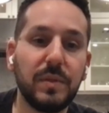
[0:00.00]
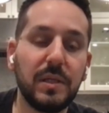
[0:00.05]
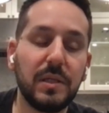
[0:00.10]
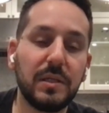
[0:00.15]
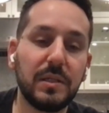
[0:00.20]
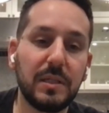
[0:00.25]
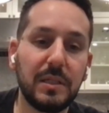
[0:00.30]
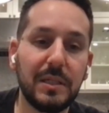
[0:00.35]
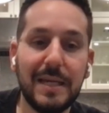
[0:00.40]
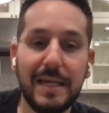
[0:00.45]
to
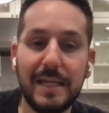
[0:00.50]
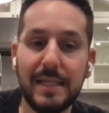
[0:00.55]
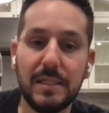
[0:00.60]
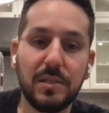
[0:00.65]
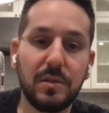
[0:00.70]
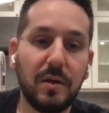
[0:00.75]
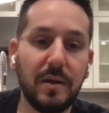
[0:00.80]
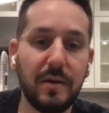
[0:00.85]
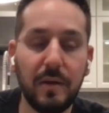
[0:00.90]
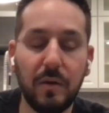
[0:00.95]
be in a
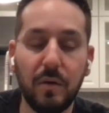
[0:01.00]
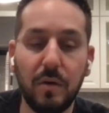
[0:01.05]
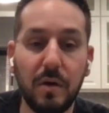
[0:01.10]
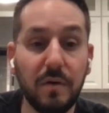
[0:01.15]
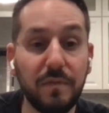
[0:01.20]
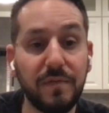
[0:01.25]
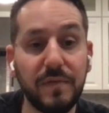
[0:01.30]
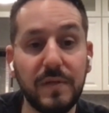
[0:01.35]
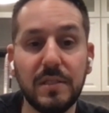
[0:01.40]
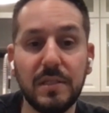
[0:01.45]
nice
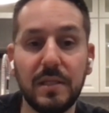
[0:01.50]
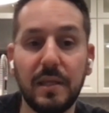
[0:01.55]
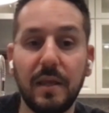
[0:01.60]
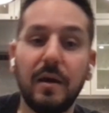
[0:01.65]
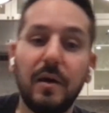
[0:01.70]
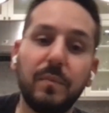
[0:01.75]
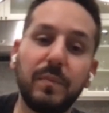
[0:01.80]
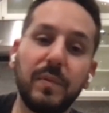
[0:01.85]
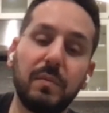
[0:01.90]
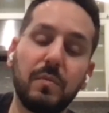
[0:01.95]
office,
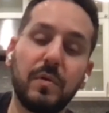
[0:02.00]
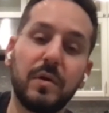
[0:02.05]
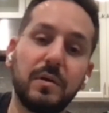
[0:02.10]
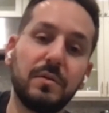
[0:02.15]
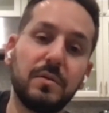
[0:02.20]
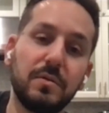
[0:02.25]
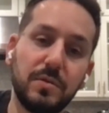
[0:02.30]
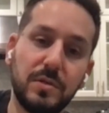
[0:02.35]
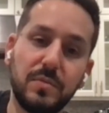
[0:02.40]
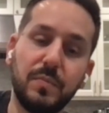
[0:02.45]
like up in one
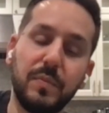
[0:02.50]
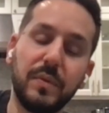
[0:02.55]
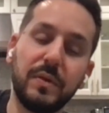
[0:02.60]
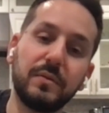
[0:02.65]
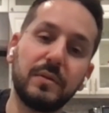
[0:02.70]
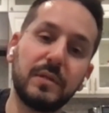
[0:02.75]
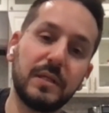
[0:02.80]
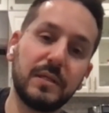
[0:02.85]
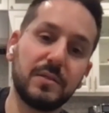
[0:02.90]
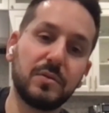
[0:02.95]
of those
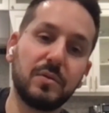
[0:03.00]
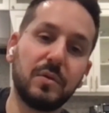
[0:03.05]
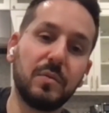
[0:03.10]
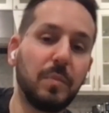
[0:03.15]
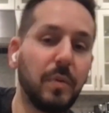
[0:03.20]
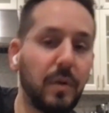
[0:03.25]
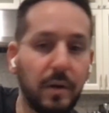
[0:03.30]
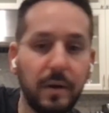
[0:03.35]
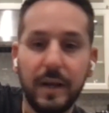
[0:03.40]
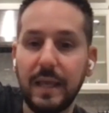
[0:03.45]
buildings
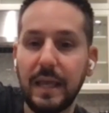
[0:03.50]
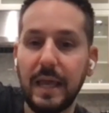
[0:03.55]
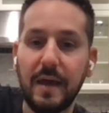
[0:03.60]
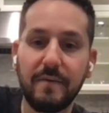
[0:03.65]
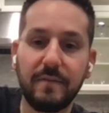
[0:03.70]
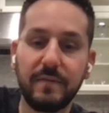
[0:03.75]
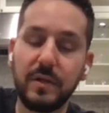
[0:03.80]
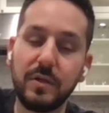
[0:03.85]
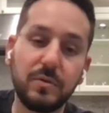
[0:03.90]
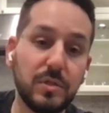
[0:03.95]
on Park
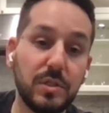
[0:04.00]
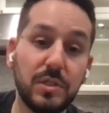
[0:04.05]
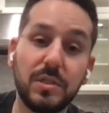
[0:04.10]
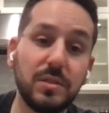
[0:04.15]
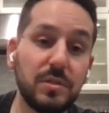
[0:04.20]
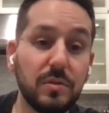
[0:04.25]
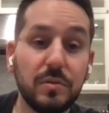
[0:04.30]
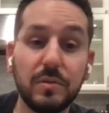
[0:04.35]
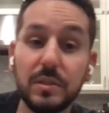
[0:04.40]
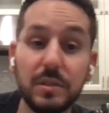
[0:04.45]
Avenue,
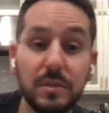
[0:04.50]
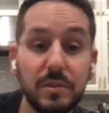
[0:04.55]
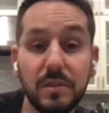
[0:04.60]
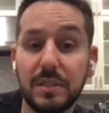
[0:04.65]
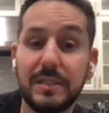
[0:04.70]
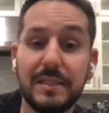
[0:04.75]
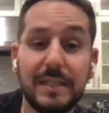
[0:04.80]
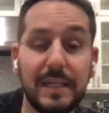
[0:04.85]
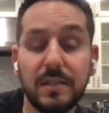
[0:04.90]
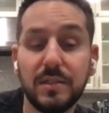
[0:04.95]
just doing
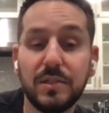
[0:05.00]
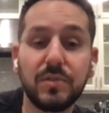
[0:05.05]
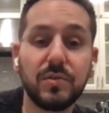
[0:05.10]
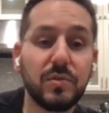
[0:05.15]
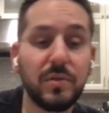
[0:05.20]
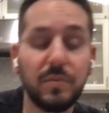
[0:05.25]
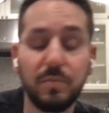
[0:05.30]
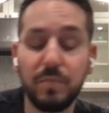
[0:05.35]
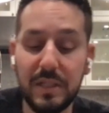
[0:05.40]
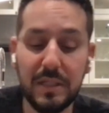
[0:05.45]
good
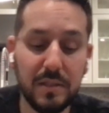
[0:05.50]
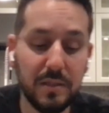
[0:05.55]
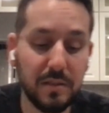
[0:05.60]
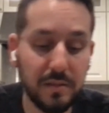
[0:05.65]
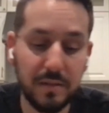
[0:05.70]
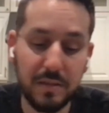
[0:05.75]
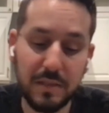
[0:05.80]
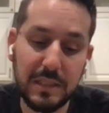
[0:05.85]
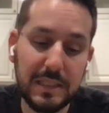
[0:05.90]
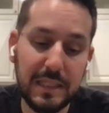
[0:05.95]
dentistry, being
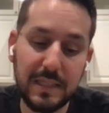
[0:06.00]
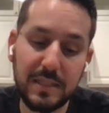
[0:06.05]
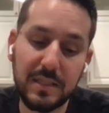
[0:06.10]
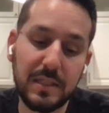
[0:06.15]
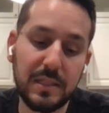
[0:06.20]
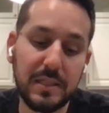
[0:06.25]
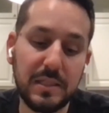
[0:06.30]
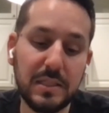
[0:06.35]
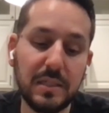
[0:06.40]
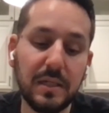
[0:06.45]
a good
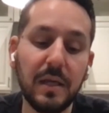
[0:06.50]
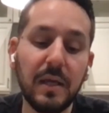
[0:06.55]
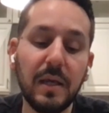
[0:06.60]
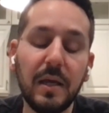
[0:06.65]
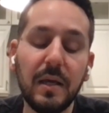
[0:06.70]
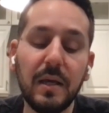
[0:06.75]
dentist.